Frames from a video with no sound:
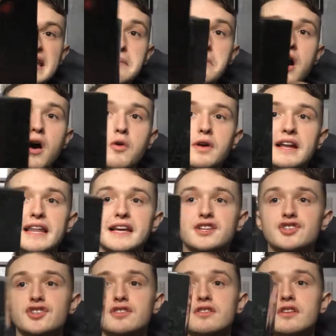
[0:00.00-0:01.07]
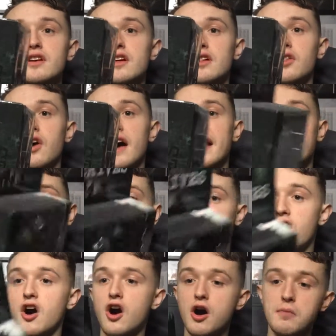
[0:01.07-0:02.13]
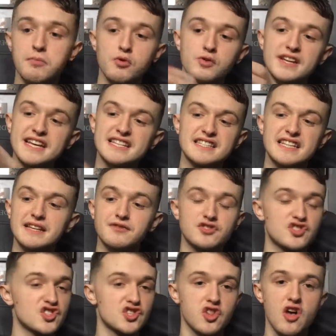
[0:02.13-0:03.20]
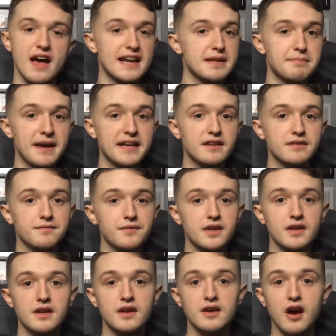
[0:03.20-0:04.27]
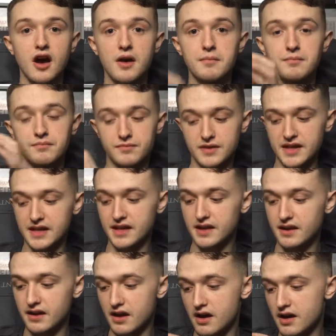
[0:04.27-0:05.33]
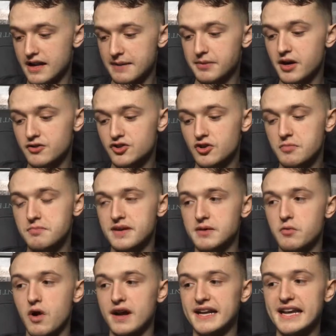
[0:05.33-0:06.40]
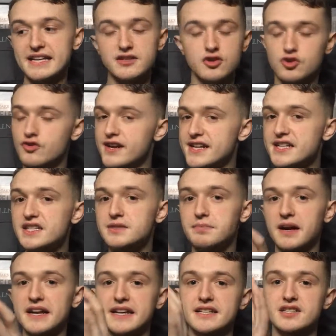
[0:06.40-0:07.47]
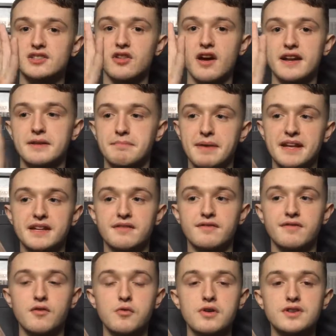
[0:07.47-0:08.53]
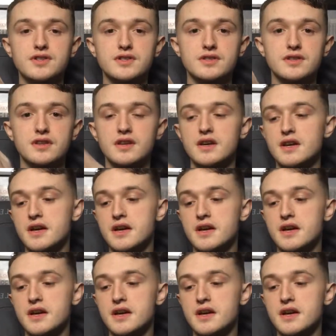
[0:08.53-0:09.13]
in my whole collection. Like, the cardboard isn't even slightly bent. The Lab Coat Zombie one isn't creased, but it's slightly bending forwards.